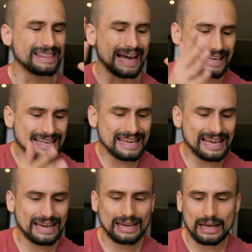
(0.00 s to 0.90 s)
The
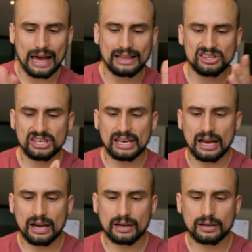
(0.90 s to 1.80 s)
yin and
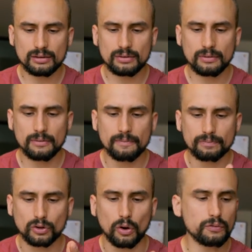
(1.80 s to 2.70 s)
yang
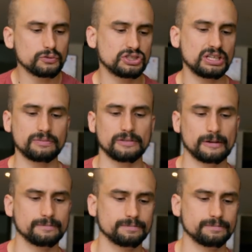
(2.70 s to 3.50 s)
of Chifa.